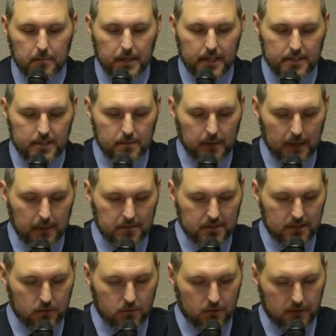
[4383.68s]
Because the Bible
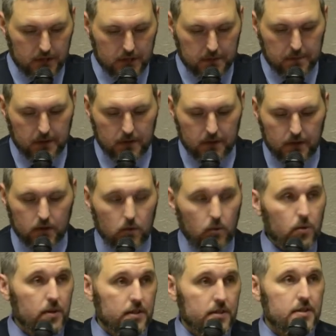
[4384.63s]
says where the Spirit of the
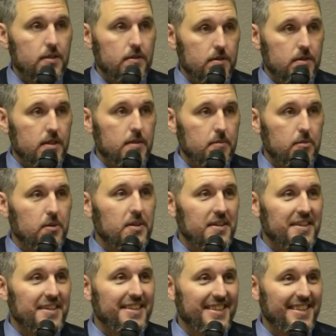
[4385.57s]
Lord is, there is
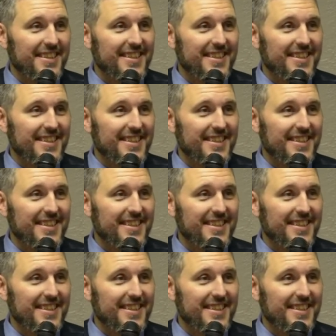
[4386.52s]
liberty.